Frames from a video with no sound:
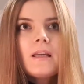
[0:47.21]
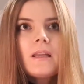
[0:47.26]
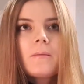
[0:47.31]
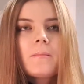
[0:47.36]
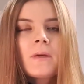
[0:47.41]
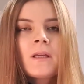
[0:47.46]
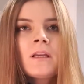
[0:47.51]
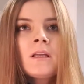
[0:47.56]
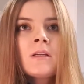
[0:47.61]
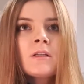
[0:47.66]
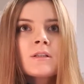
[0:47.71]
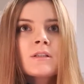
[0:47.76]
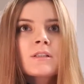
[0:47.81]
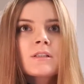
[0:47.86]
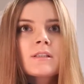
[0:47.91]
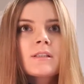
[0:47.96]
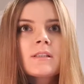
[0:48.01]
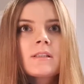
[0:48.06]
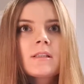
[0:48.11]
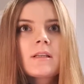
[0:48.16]
my
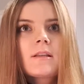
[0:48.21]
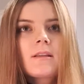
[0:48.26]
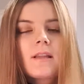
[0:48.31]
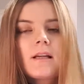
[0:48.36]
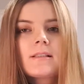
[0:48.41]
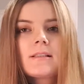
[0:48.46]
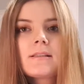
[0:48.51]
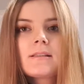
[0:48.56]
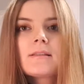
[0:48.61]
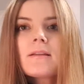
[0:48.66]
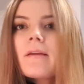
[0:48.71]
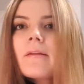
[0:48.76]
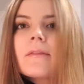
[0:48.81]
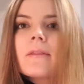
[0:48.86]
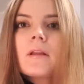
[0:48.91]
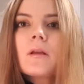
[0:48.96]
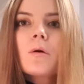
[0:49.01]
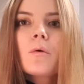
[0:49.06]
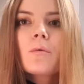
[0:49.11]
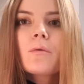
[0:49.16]
ears. That's
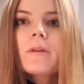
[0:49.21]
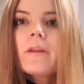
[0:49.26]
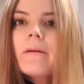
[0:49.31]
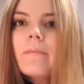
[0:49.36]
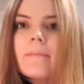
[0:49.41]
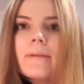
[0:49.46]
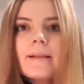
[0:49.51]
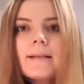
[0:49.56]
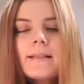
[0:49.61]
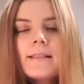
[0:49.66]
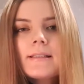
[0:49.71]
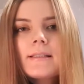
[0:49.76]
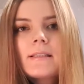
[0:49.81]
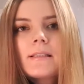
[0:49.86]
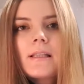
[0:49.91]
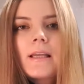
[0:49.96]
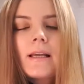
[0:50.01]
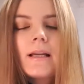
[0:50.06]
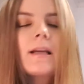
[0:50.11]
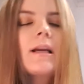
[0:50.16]
the only place
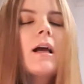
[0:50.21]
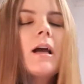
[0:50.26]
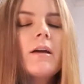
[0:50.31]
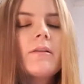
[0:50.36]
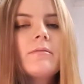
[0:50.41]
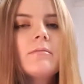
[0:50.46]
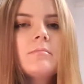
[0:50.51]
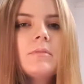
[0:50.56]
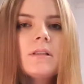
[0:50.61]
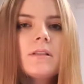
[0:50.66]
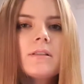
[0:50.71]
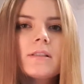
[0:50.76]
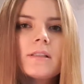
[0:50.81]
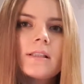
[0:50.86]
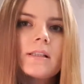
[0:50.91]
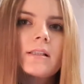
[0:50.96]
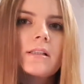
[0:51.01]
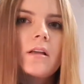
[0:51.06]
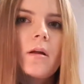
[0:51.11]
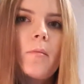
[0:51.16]
that I had
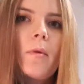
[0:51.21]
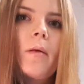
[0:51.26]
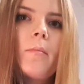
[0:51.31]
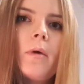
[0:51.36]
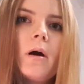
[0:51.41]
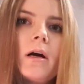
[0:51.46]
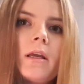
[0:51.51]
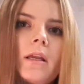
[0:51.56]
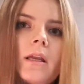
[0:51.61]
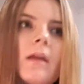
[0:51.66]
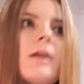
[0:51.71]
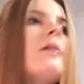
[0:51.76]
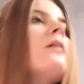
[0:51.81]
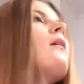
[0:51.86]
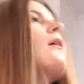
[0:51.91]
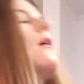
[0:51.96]
piercings on my body.